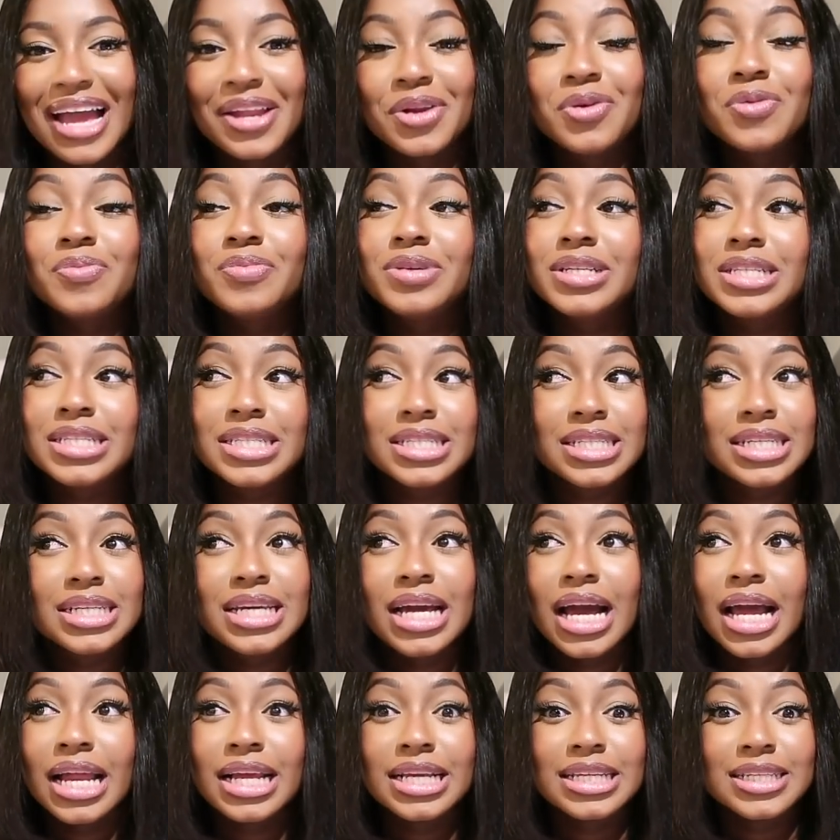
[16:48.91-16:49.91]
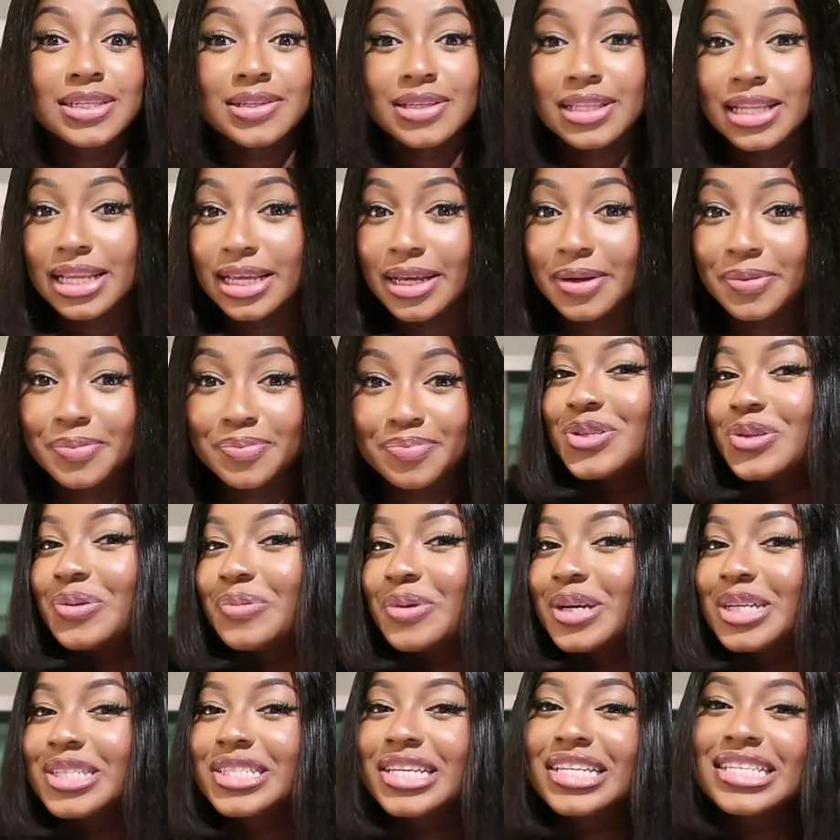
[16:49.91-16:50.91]
I know BGT gang is lit.
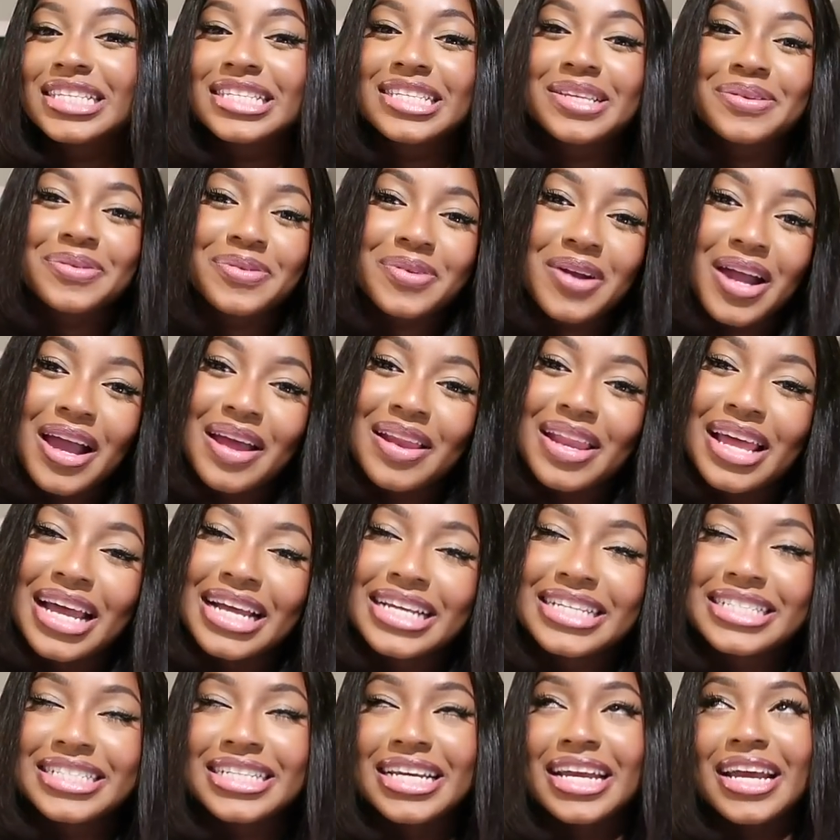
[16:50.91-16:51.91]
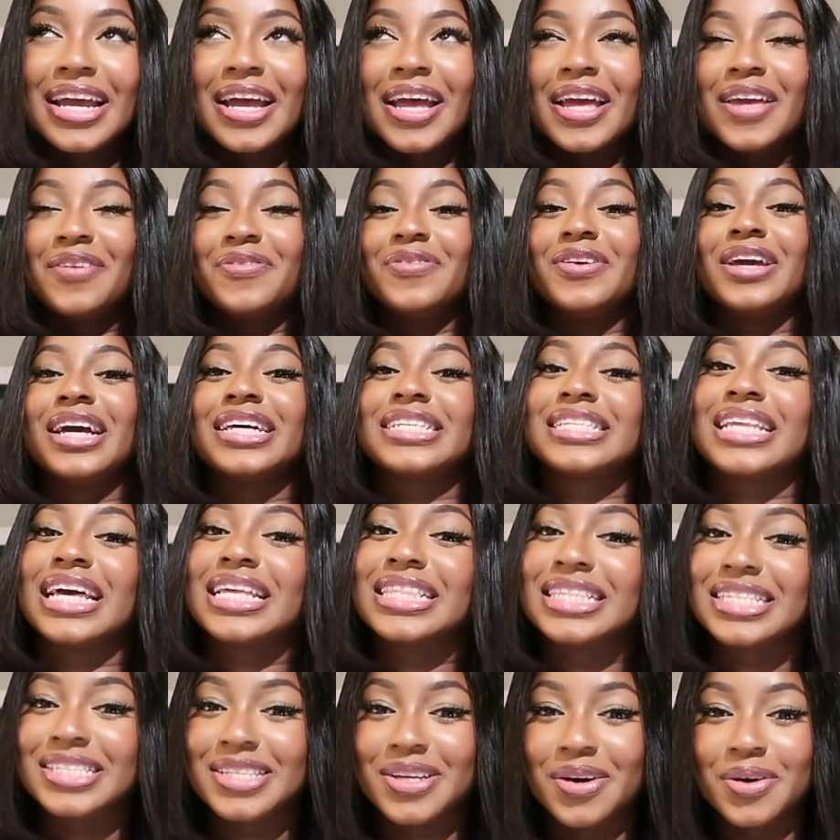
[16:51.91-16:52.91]
So make sure to subscribe, like, share. If you guys
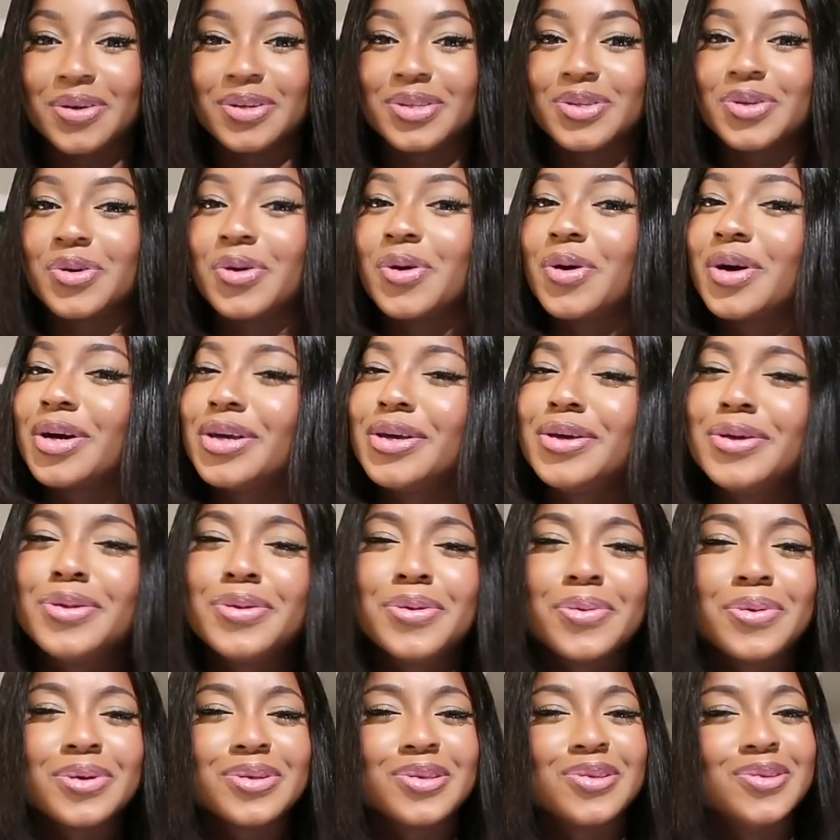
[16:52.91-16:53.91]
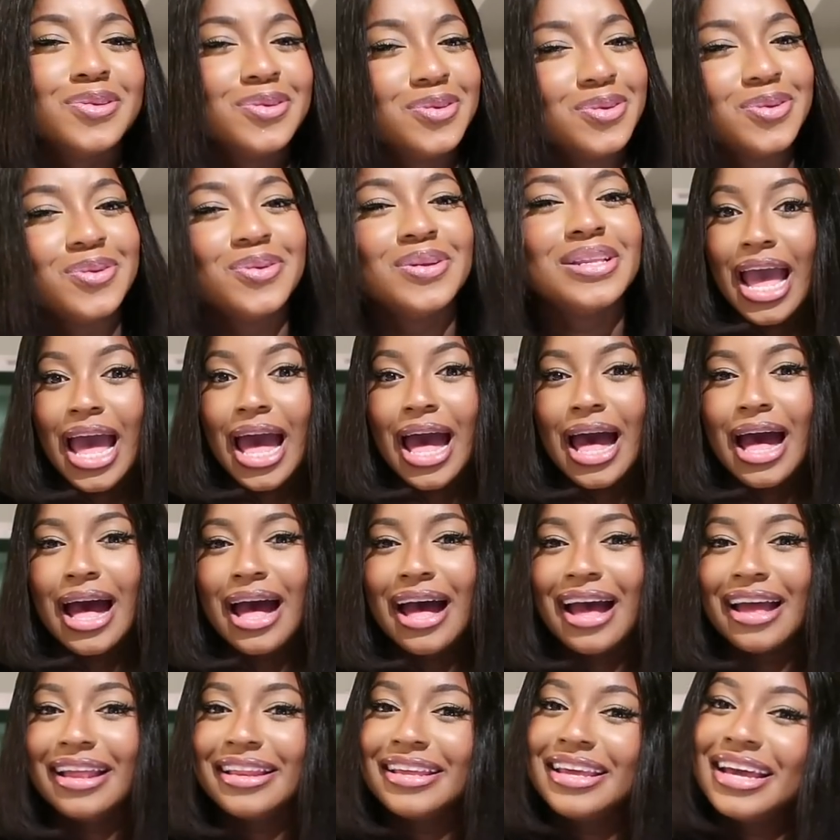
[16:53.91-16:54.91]
like this girl talk, you know what to do.
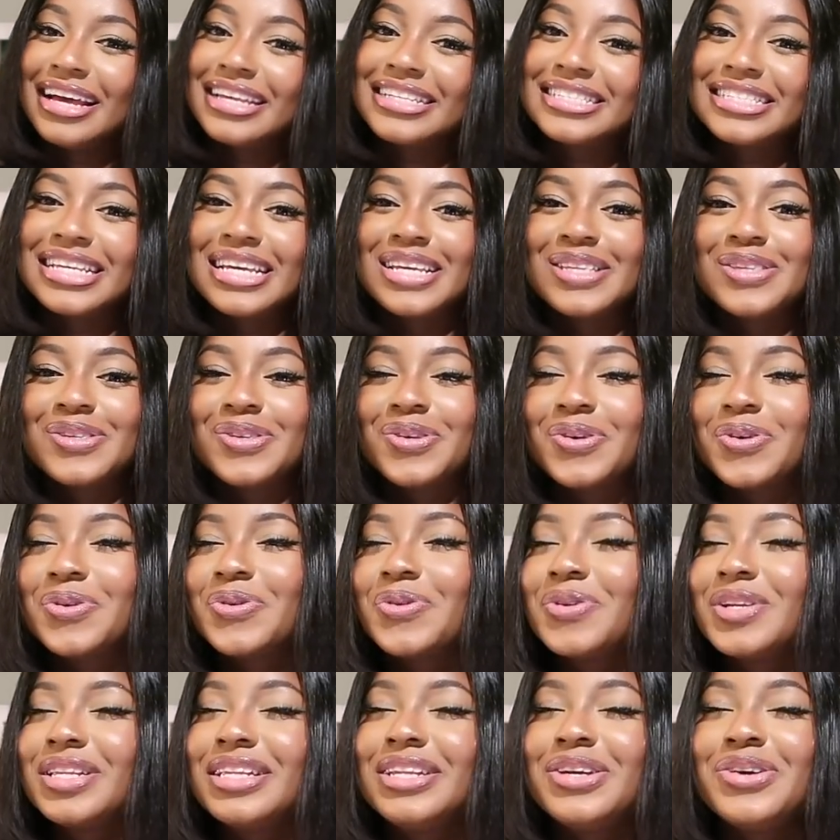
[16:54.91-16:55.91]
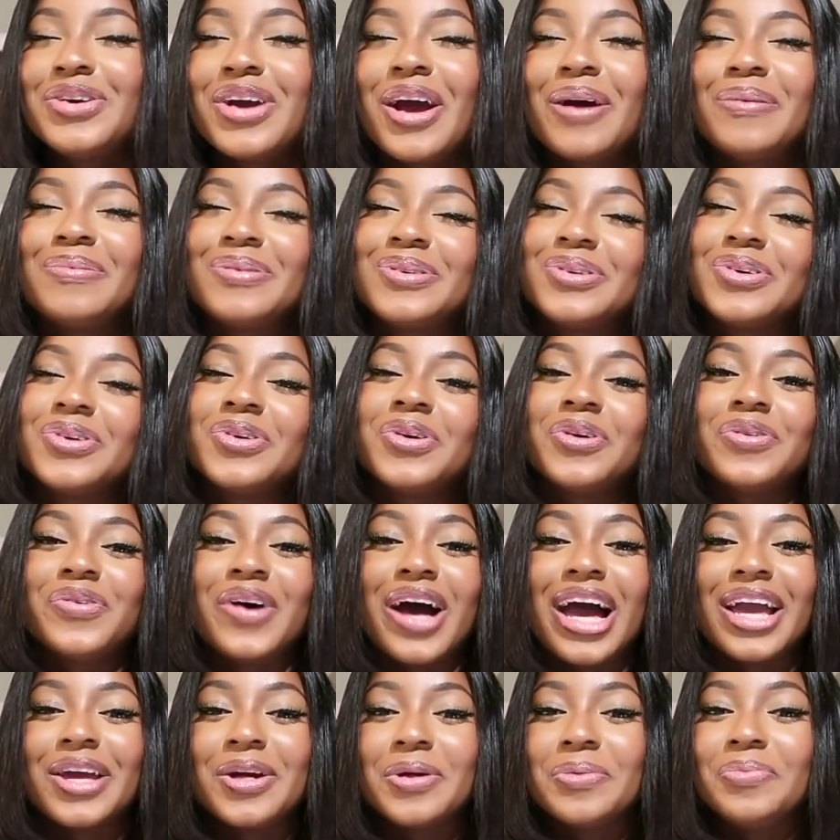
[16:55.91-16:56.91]
And yeah, stay tuned. New episode of
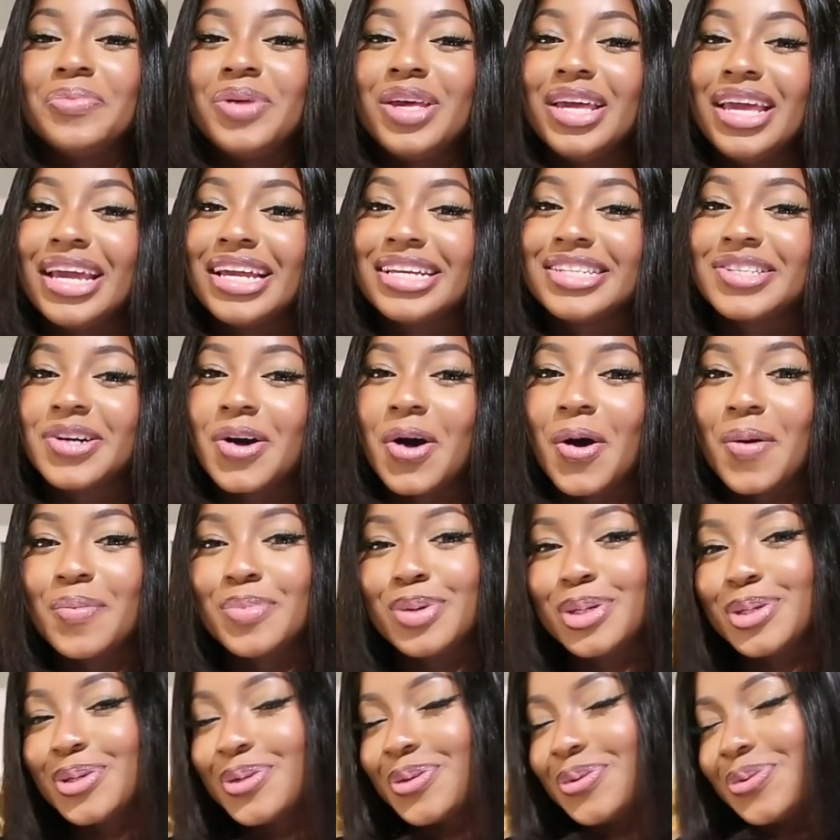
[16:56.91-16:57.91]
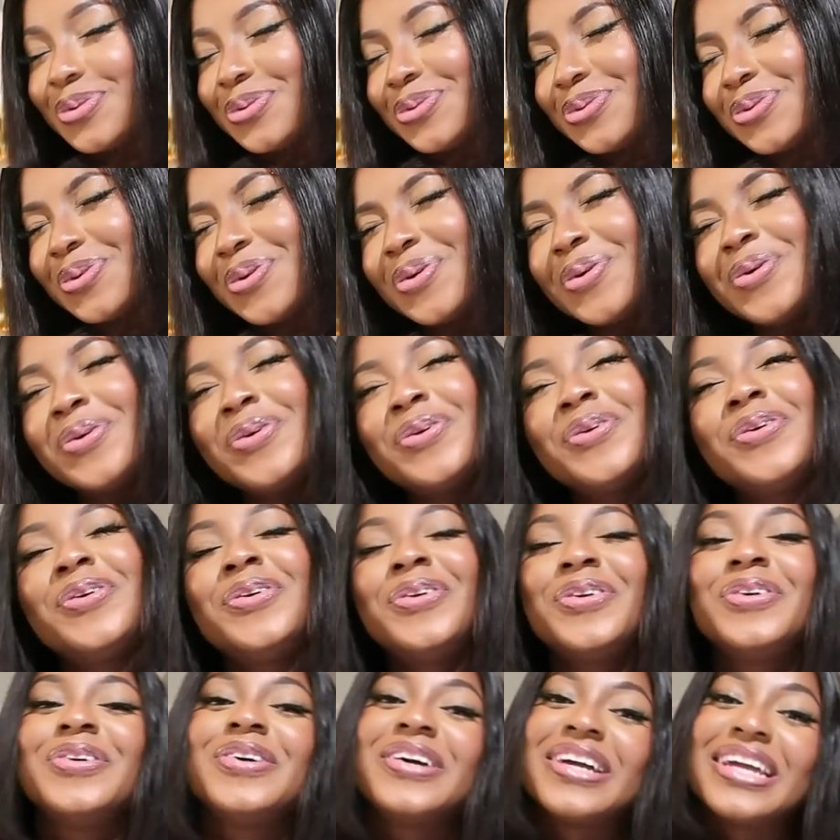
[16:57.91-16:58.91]
At Your Big Age coming
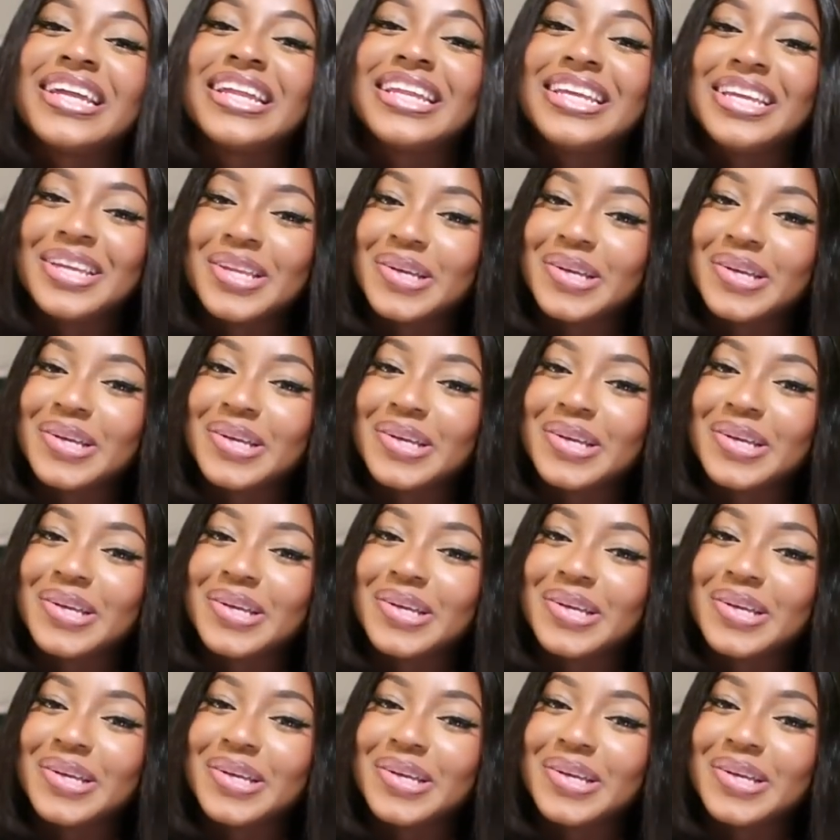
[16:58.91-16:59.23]
soon.